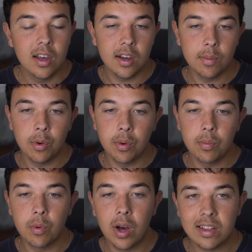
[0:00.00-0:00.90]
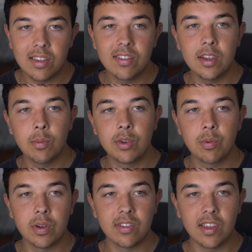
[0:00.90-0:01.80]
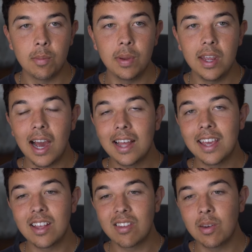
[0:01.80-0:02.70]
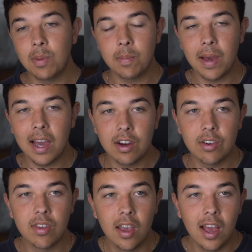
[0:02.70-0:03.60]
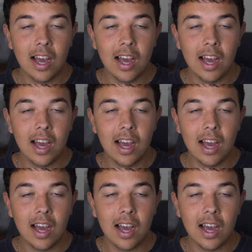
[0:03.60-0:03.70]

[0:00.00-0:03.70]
but we'll have to see which one is going to be. I think it's going to be the Packers.